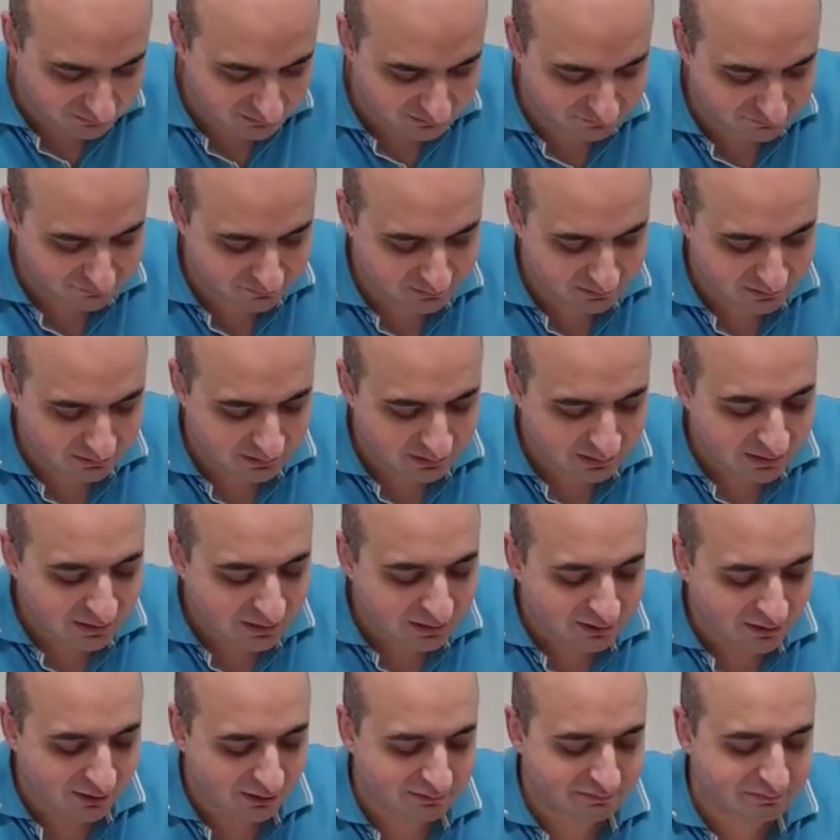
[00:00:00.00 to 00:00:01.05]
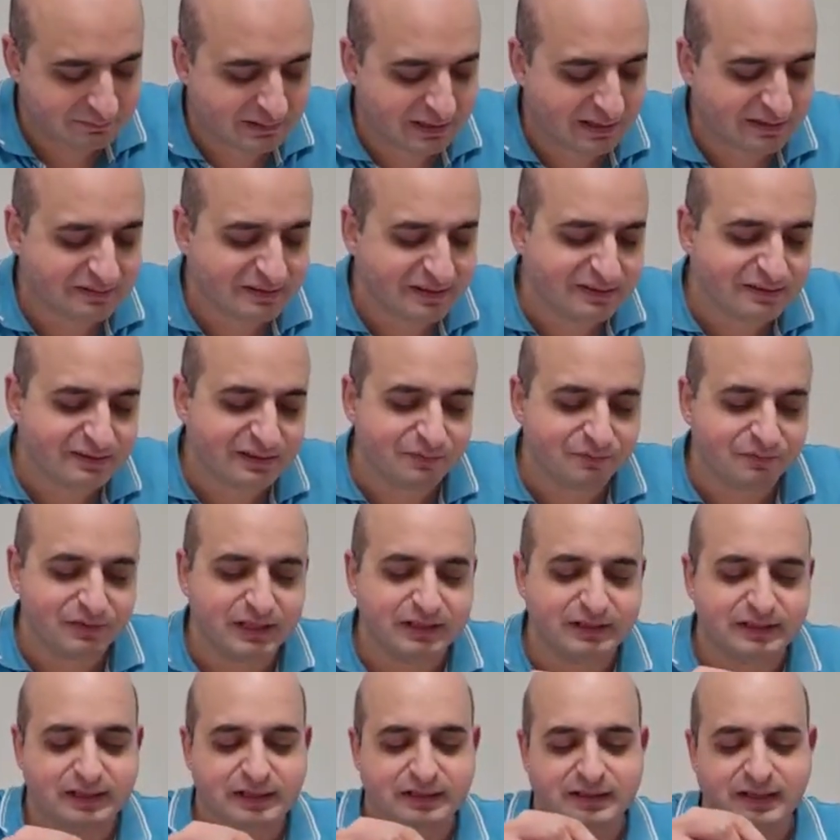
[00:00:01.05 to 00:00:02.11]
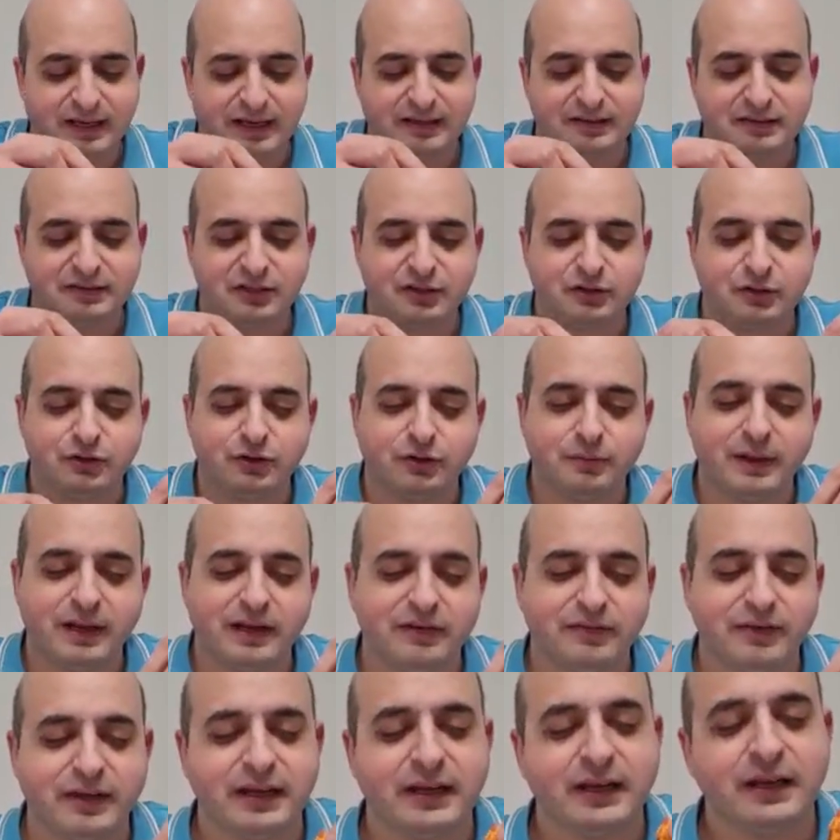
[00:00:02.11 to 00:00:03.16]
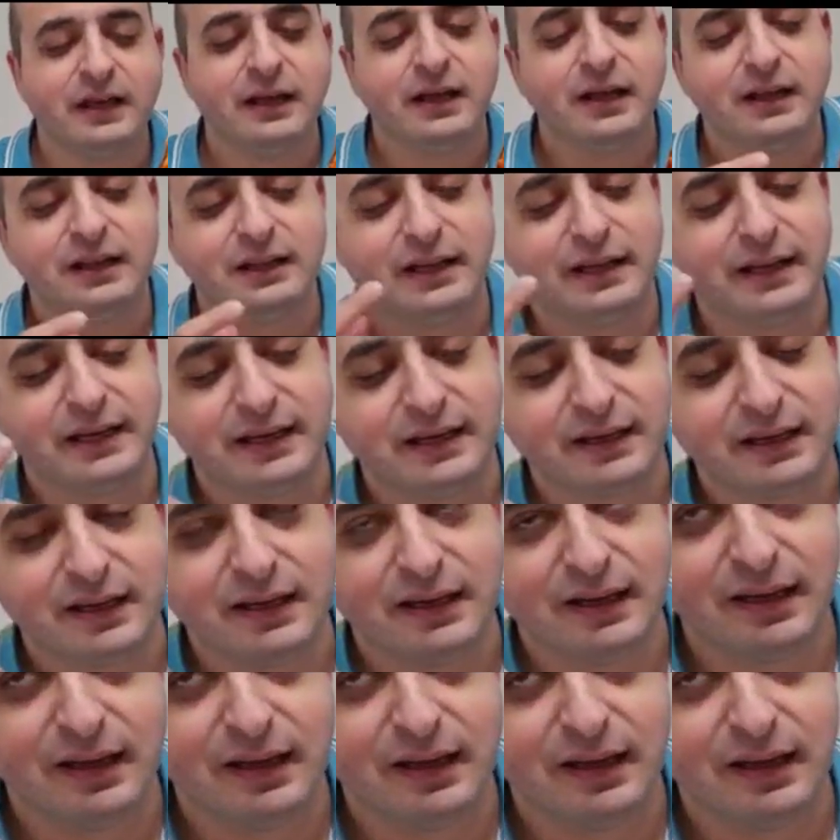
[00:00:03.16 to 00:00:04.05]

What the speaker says: with, this is something that they tend to do, by the way, like,